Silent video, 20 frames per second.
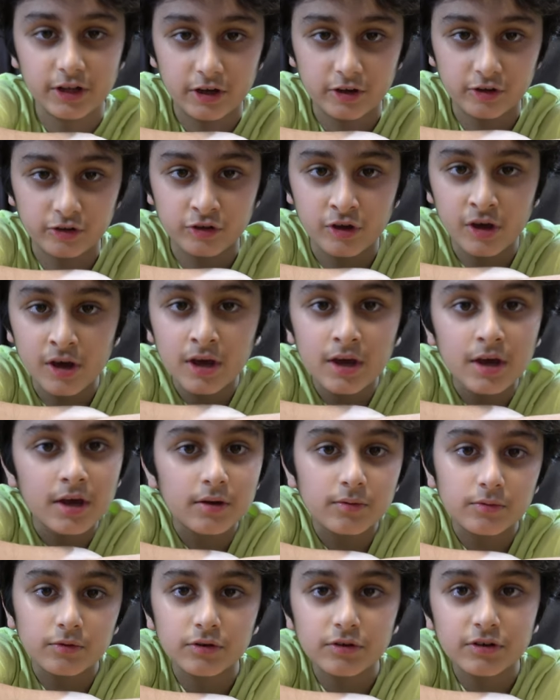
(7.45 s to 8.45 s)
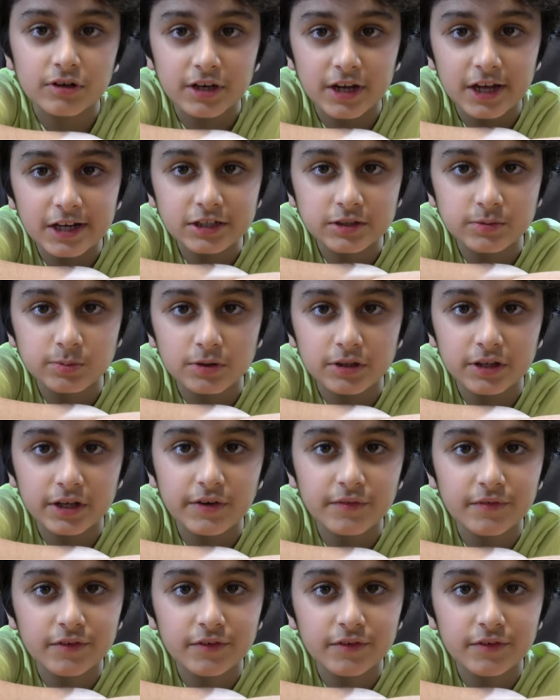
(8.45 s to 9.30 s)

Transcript: videos, we do K'Nex building